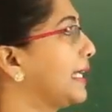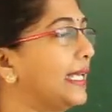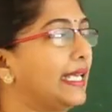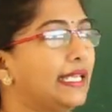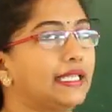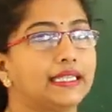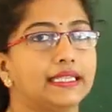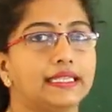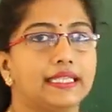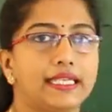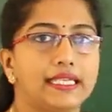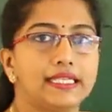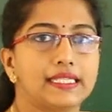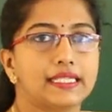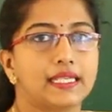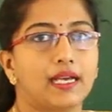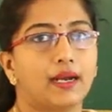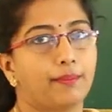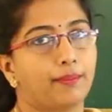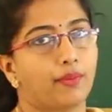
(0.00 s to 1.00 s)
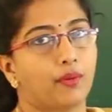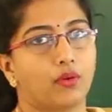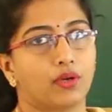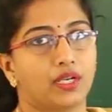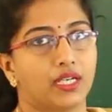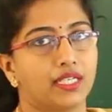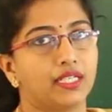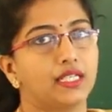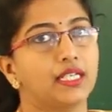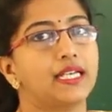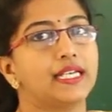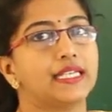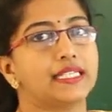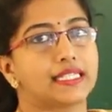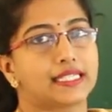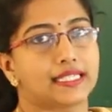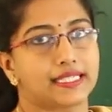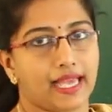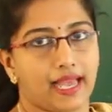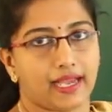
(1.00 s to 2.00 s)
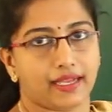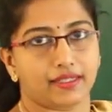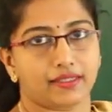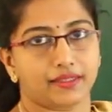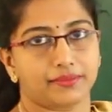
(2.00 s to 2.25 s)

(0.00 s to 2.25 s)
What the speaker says: in these pollen sac.